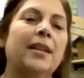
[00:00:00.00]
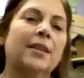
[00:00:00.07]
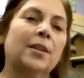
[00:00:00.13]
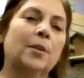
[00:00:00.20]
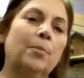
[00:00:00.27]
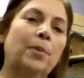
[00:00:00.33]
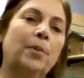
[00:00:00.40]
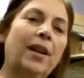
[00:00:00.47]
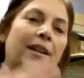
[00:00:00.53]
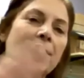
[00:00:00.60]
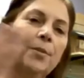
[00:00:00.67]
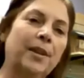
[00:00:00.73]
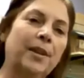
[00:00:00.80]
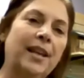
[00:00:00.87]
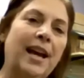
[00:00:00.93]
The
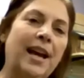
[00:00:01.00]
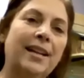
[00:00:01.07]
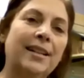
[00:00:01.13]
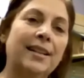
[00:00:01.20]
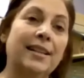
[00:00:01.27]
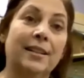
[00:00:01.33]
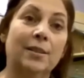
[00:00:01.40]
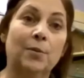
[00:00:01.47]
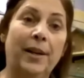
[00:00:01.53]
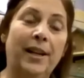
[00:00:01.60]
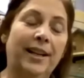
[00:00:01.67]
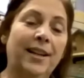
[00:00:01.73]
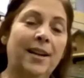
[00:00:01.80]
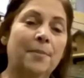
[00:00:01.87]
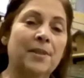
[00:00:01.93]
plus with that is when
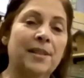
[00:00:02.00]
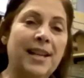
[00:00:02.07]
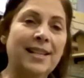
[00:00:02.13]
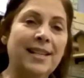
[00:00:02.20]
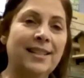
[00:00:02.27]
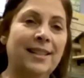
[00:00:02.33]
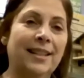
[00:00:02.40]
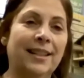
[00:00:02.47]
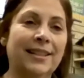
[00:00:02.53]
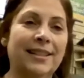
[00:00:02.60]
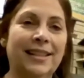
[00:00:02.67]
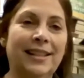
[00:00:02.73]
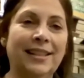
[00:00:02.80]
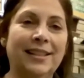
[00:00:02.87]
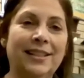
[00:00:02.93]
it comes nesting
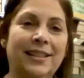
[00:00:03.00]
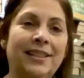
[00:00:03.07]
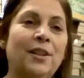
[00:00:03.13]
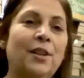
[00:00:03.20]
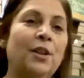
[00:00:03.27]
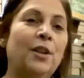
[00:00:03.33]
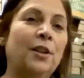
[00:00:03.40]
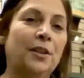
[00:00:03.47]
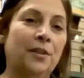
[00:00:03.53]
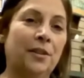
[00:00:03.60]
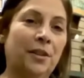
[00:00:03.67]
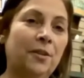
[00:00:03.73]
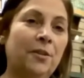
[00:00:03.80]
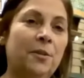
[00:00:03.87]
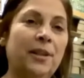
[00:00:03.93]
season,
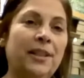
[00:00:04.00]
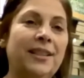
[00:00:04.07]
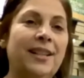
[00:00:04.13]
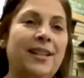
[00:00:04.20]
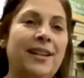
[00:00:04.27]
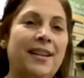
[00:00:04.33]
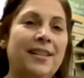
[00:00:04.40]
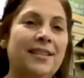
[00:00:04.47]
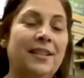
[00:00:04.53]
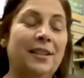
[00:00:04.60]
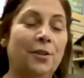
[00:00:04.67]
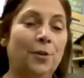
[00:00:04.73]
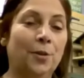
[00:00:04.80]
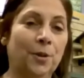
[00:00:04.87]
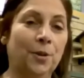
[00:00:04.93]
they're going to nest
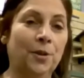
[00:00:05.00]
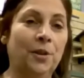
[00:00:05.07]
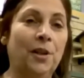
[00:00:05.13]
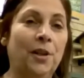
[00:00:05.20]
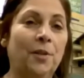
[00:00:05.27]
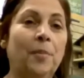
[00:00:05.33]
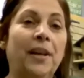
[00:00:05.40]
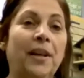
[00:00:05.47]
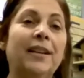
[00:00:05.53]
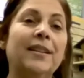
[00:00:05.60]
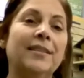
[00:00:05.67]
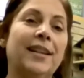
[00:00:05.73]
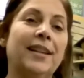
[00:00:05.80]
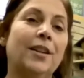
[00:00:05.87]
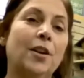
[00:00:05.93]
in your yard
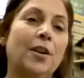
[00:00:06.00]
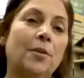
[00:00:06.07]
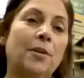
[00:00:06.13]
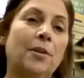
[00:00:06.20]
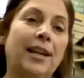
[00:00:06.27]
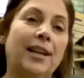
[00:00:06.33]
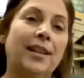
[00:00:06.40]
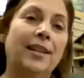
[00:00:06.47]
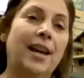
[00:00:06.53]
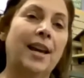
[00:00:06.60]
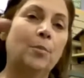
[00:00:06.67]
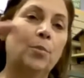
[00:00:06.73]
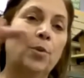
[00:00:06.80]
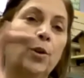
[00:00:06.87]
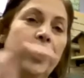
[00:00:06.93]
because they know they can
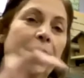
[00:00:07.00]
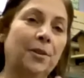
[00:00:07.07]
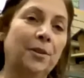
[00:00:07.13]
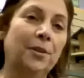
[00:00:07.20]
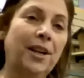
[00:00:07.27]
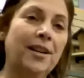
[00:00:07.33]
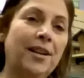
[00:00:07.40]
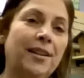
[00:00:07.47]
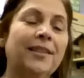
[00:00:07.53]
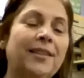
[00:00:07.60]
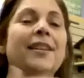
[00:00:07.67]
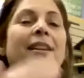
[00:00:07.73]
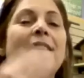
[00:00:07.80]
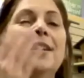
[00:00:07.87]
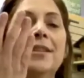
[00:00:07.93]
then bring their
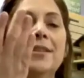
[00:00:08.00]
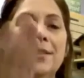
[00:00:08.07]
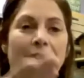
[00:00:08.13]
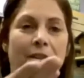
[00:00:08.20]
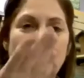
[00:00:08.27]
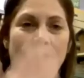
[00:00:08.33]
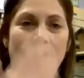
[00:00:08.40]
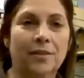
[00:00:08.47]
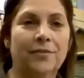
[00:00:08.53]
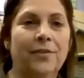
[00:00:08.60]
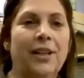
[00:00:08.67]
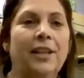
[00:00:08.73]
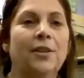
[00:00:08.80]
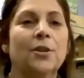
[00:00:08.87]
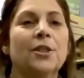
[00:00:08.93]
young to your
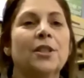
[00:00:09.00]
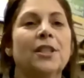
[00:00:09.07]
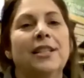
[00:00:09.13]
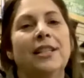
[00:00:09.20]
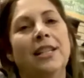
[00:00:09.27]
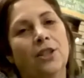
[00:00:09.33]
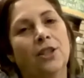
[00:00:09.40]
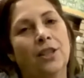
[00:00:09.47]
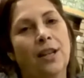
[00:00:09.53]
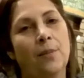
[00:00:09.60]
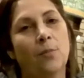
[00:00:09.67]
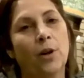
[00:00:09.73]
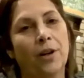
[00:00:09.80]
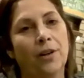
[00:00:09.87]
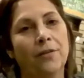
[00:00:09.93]
feeders to teach
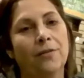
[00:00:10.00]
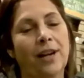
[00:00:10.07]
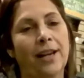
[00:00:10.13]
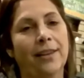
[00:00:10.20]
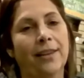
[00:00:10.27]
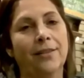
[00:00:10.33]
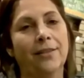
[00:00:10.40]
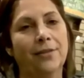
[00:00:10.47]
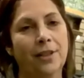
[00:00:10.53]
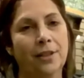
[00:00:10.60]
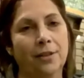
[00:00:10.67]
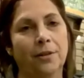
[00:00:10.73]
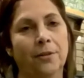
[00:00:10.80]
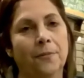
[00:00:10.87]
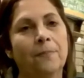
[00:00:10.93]
them where to find the
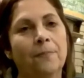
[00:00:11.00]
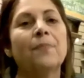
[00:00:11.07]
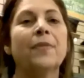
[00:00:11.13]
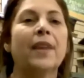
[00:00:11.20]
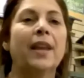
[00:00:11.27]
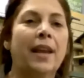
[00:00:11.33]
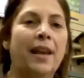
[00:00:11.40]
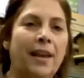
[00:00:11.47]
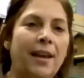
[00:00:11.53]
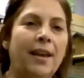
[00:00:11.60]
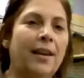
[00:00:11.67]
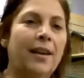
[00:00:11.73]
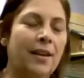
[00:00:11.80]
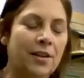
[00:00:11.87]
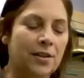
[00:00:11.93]
food.
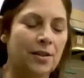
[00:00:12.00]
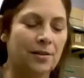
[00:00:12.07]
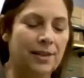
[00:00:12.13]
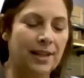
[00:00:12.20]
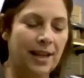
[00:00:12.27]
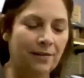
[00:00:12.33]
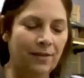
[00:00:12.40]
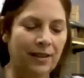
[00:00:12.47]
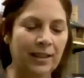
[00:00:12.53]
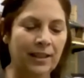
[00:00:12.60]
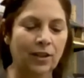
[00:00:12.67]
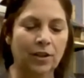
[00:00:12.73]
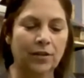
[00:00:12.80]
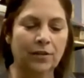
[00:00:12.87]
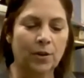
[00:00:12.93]
So definitely
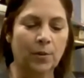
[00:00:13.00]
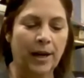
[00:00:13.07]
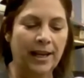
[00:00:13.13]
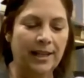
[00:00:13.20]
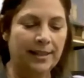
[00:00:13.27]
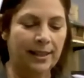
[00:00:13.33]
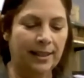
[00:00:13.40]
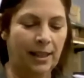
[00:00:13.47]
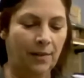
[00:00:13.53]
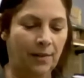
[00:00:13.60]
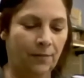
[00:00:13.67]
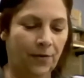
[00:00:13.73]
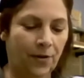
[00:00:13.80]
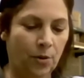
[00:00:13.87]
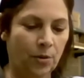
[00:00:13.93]
look for ways to
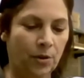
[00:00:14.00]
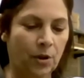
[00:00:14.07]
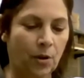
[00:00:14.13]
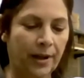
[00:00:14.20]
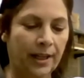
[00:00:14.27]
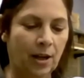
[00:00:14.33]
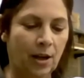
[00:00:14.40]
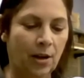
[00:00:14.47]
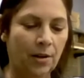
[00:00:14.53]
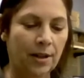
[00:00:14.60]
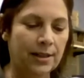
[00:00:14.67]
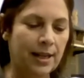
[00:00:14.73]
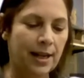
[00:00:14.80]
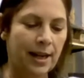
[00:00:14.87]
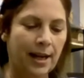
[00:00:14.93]
keep food going all the
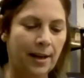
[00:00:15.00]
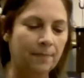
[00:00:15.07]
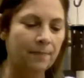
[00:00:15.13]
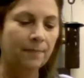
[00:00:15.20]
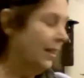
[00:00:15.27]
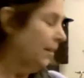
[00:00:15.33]
time.